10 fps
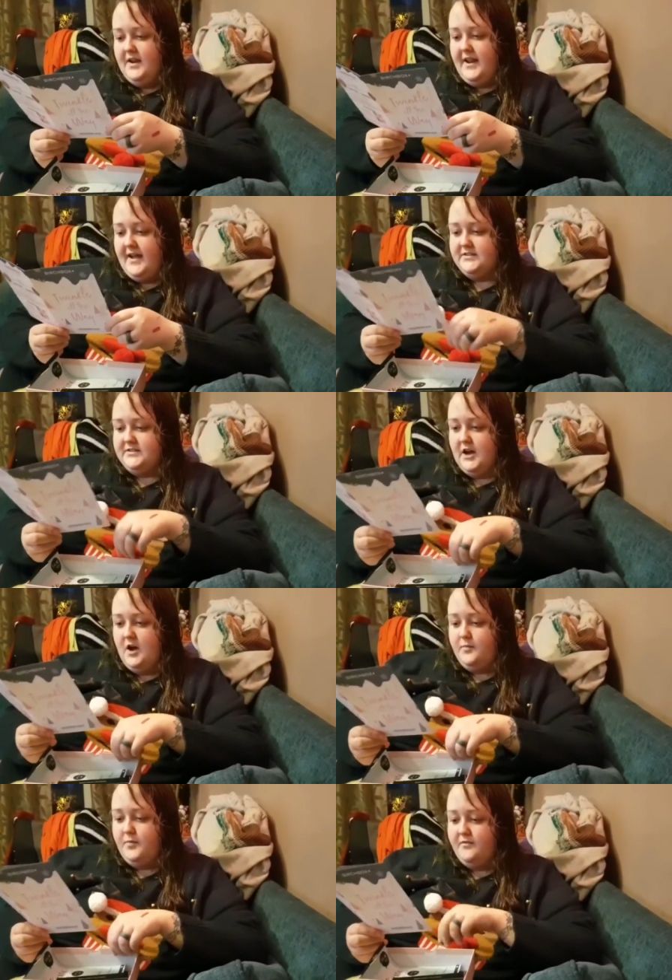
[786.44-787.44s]
Next
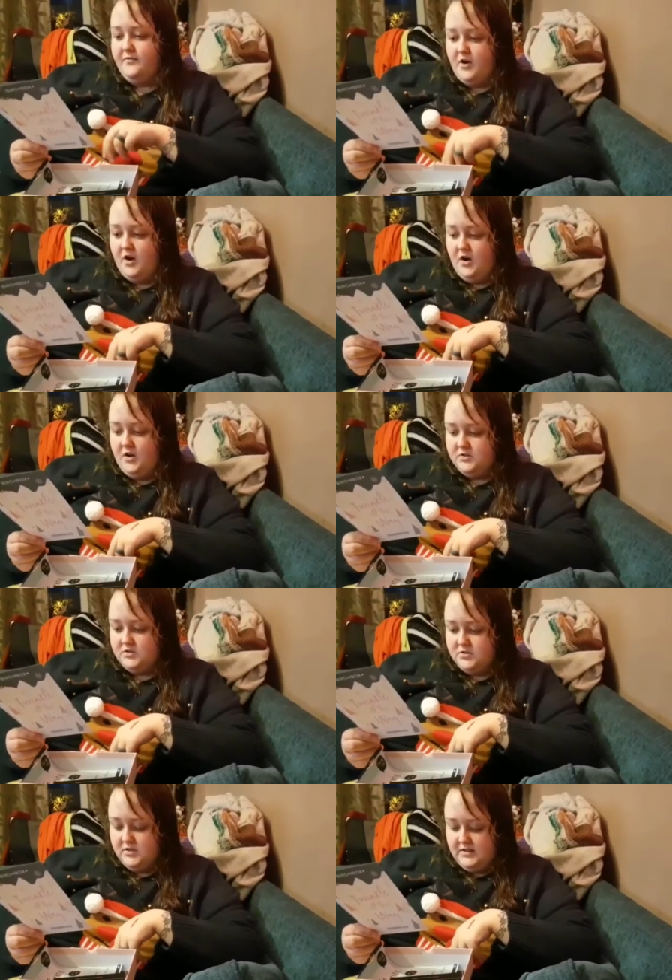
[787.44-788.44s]
up, we've got
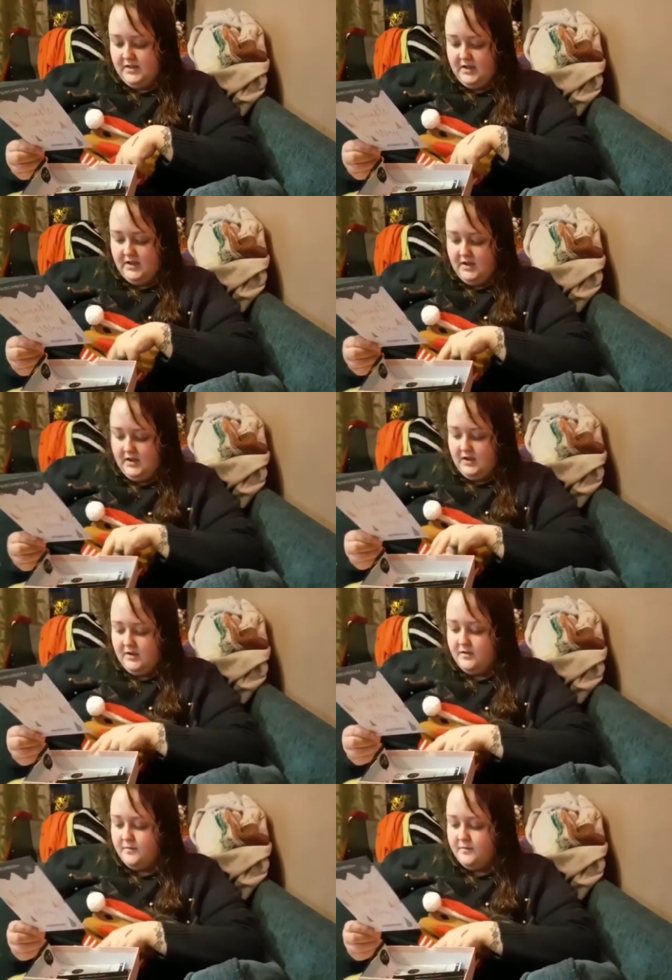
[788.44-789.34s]
the